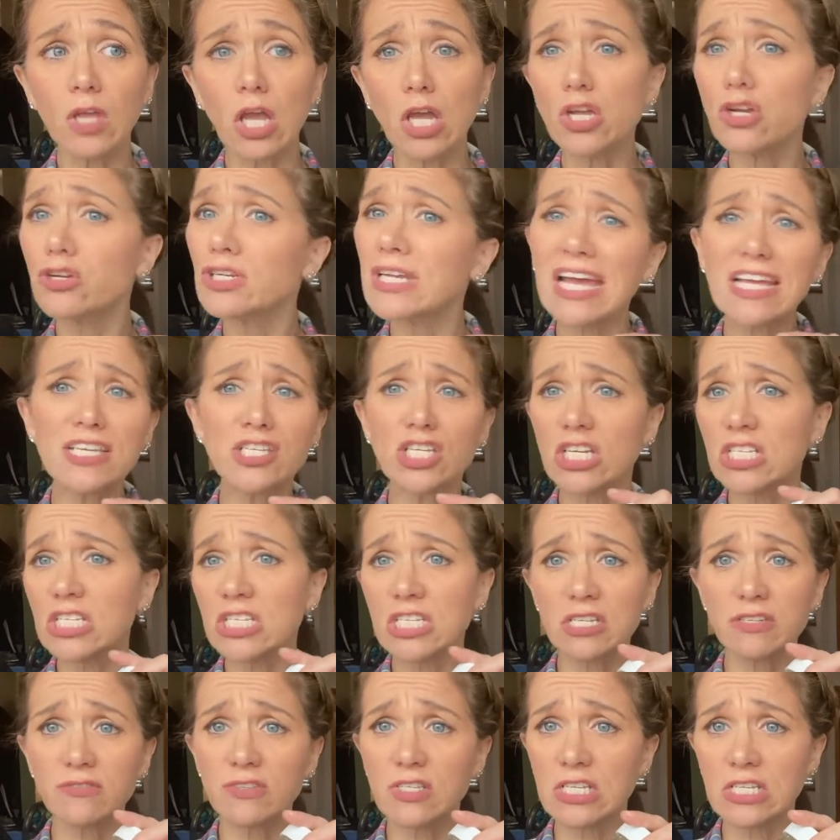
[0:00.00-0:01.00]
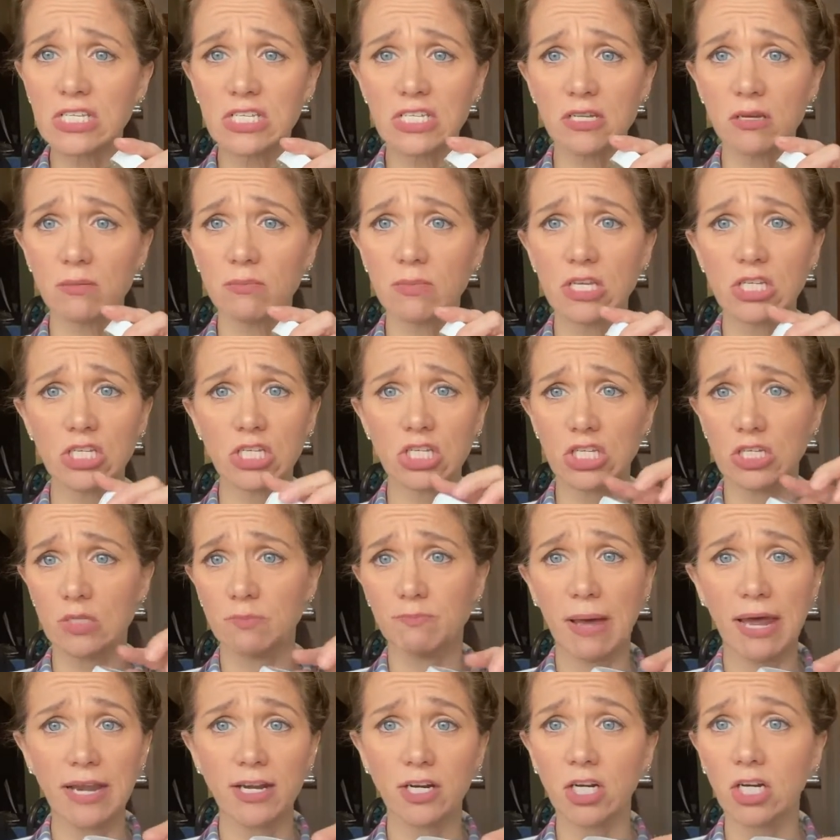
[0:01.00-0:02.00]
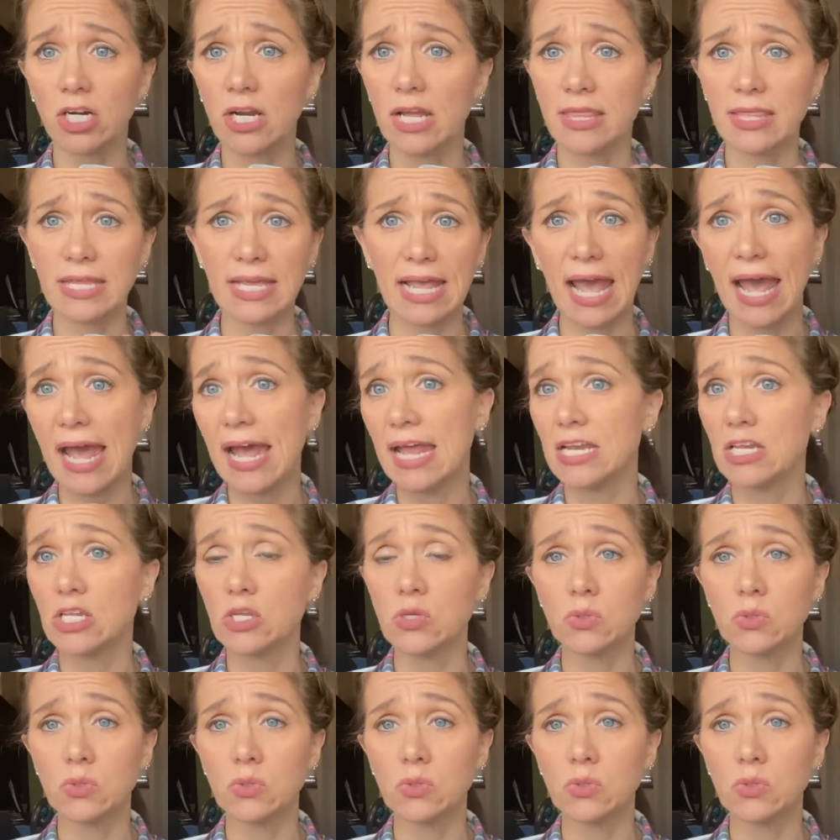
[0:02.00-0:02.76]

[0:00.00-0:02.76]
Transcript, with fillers: your digestive system is just better in the end.